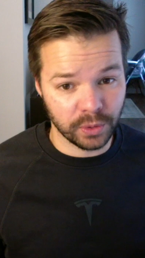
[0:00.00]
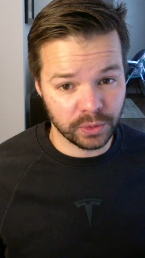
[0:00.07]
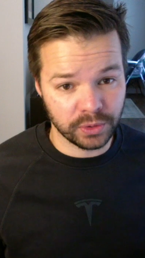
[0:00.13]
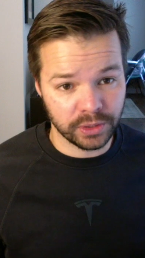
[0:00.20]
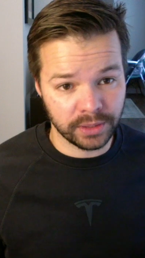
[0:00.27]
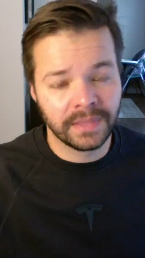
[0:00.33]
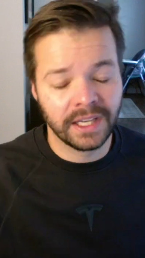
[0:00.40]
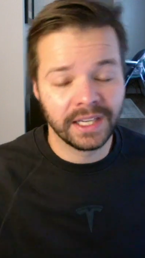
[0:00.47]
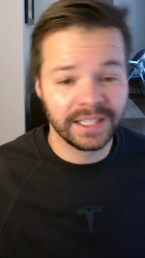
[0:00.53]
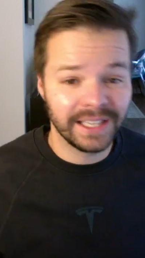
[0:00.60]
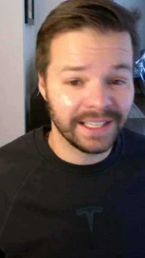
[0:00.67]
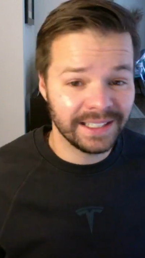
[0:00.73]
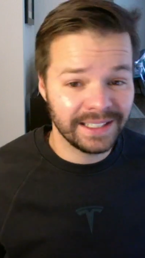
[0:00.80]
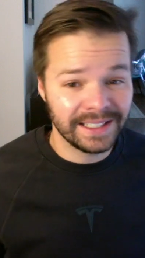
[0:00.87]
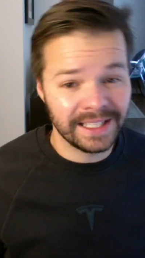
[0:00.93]
trip.
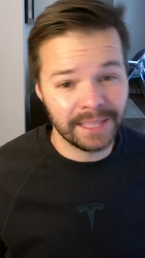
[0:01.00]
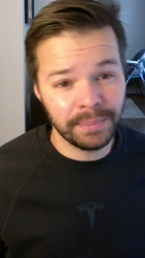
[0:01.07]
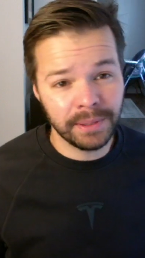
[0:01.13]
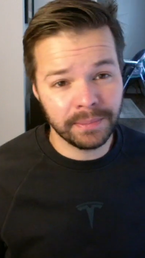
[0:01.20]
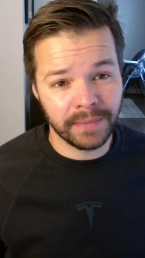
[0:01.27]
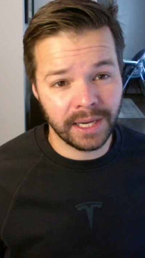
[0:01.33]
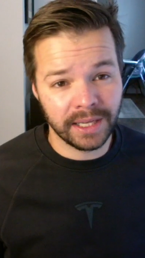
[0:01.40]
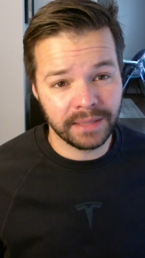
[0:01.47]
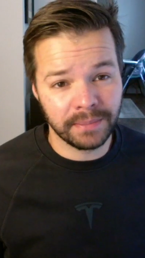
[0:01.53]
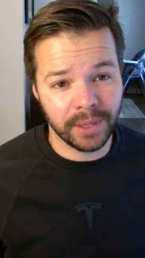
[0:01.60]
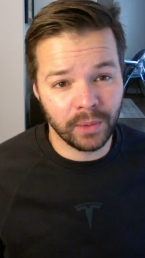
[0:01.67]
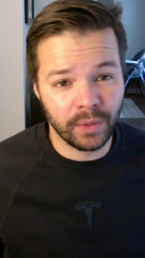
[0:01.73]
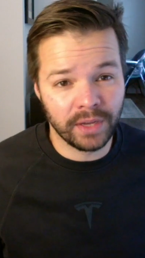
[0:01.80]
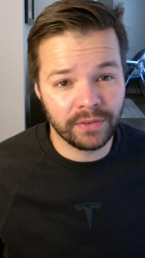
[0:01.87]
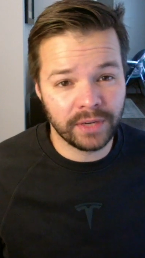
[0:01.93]
Again, keep in mind
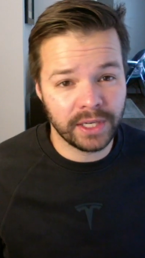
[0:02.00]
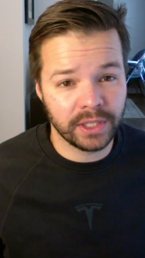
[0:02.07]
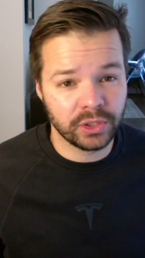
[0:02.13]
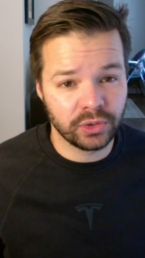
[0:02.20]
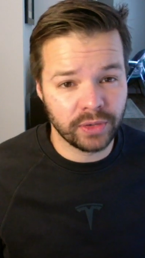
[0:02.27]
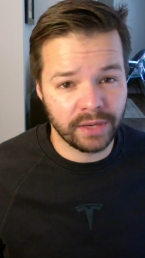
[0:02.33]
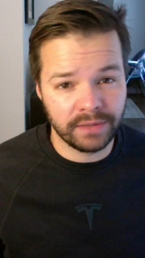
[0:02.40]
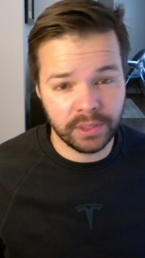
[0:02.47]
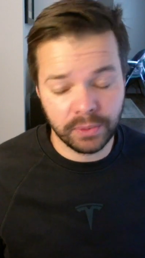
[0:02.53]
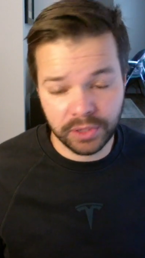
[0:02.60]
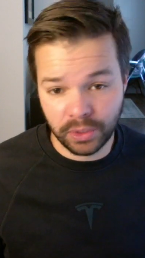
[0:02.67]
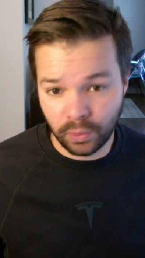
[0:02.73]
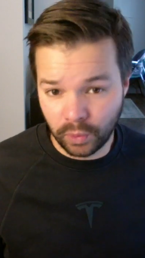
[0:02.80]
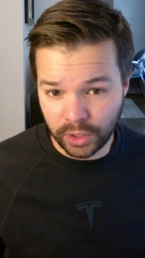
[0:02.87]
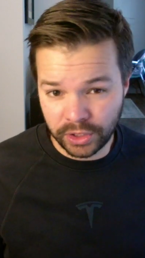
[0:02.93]
my wife and I are traveling with
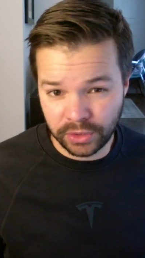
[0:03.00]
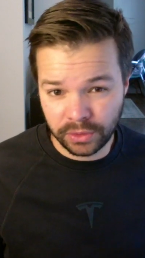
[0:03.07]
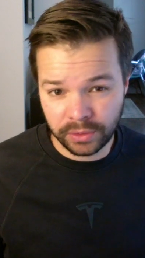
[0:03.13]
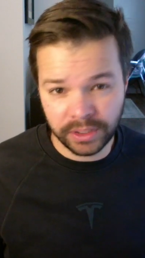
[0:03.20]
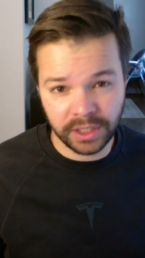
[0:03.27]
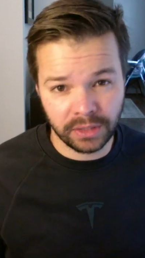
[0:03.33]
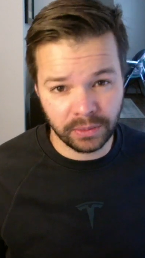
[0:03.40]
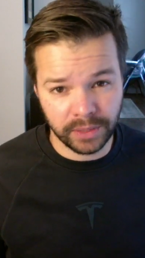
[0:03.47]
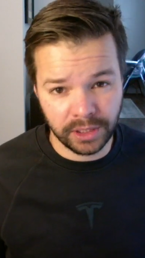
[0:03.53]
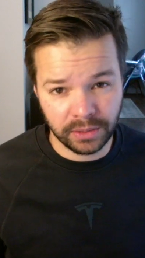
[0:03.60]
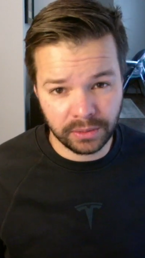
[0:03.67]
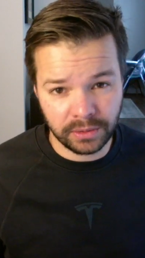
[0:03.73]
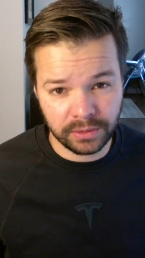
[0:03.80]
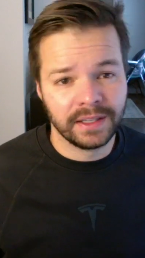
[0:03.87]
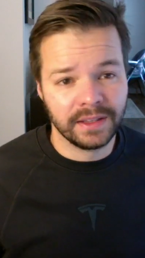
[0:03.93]
a one-year-old and
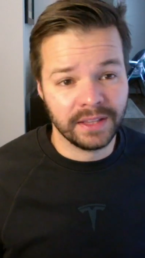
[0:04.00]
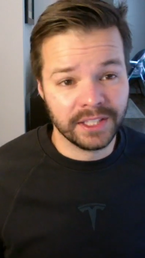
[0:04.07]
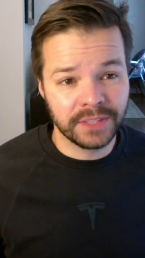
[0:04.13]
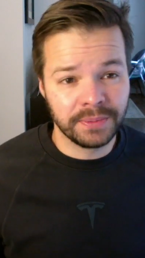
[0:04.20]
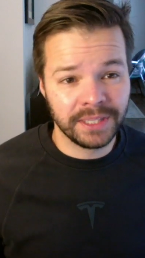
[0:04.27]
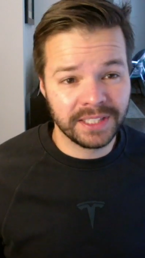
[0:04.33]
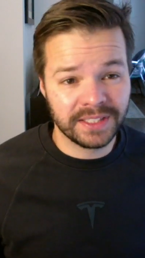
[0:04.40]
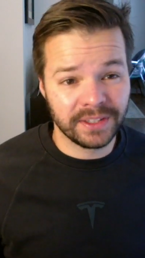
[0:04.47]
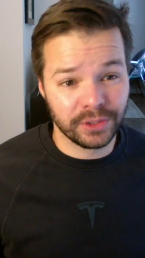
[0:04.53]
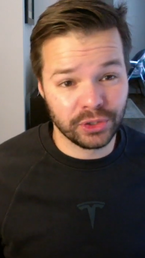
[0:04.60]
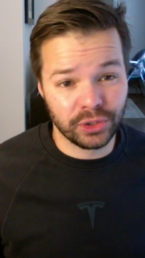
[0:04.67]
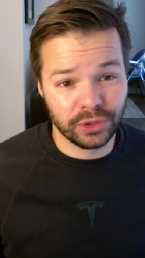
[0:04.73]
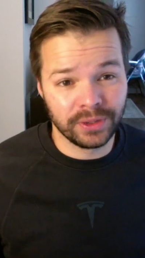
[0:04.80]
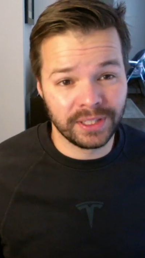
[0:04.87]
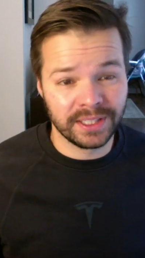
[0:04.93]
three-year-old. This means there are
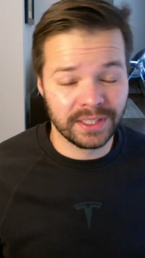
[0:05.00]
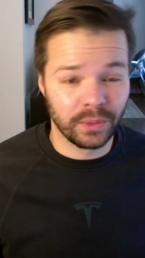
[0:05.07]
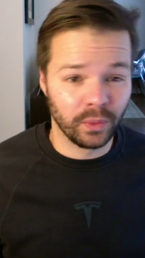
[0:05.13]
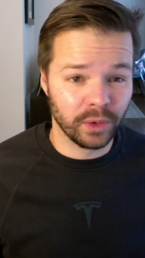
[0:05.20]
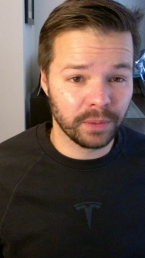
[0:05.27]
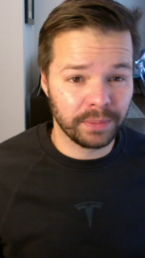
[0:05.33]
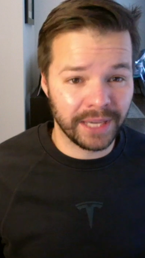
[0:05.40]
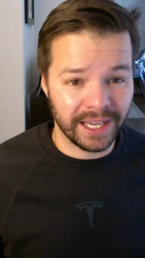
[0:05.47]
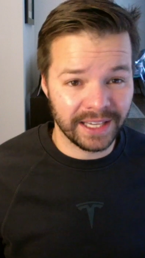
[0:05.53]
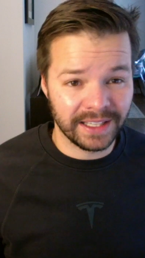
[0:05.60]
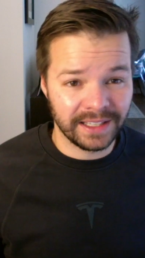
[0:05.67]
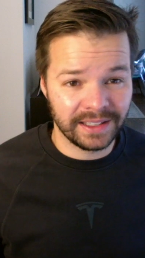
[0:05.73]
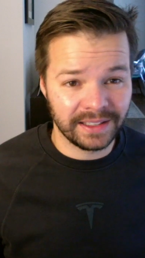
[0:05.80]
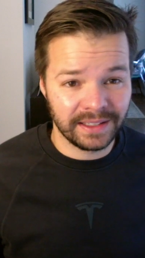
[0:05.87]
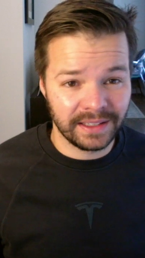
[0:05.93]
certain things that we're
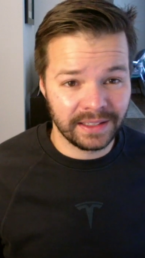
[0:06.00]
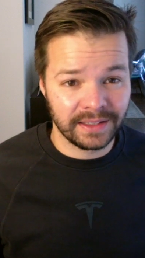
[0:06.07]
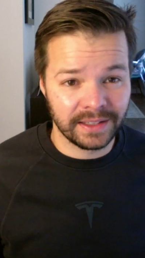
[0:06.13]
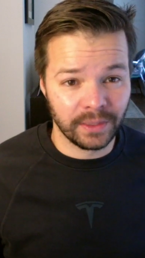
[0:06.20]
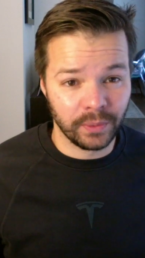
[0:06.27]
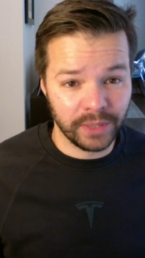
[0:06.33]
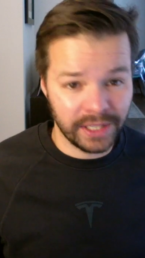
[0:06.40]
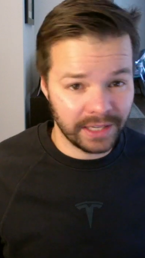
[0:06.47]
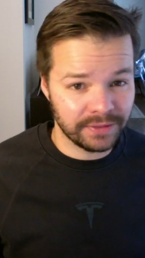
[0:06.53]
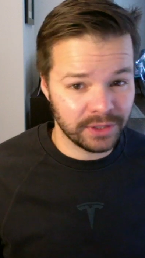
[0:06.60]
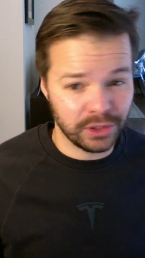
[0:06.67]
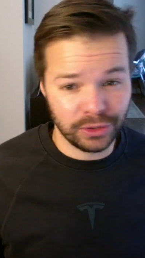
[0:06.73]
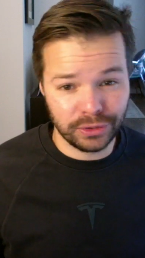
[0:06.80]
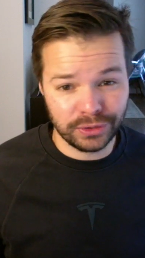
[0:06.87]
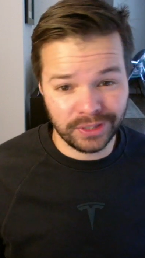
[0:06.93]
packing that we have
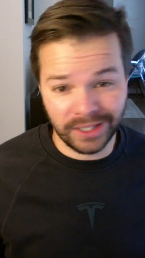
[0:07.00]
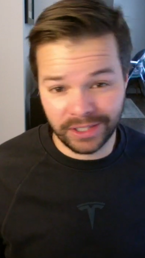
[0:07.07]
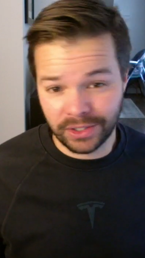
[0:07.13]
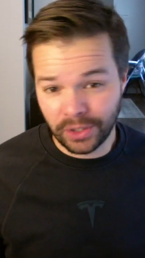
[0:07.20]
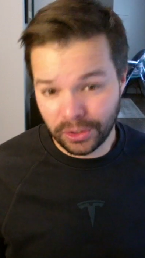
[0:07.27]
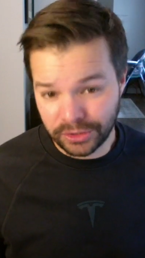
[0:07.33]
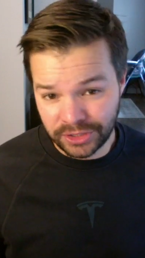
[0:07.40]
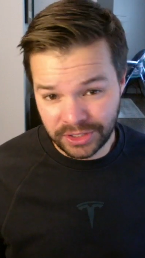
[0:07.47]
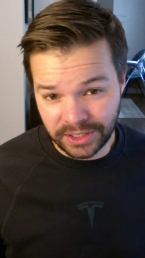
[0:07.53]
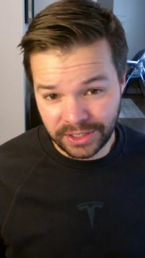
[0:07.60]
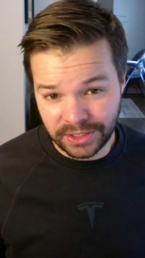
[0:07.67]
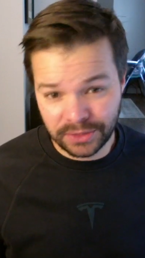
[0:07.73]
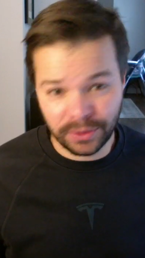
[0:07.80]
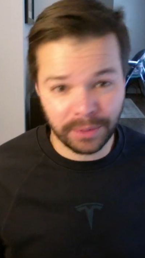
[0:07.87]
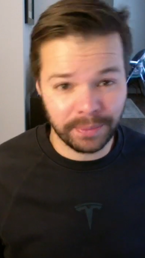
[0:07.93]
to use, like car
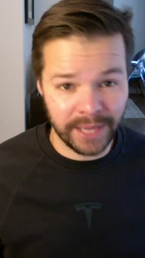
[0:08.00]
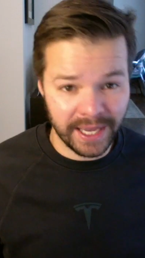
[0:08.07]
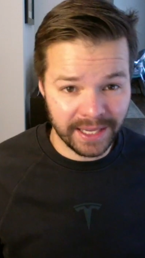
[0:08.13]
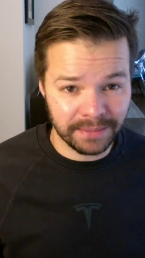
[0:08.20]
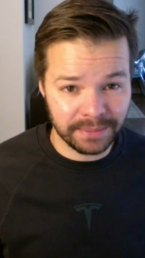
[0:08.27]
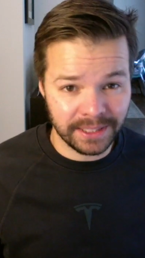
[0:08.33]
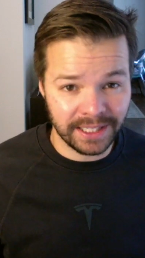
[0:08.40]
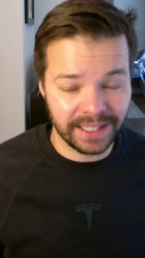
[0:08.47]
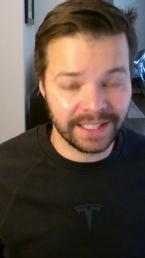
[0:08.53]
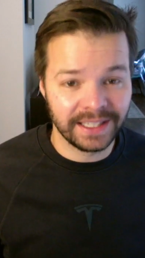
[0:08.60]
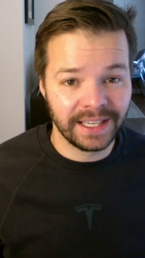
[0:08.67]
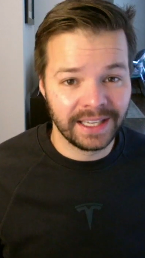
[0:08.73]
seats or a pack and play,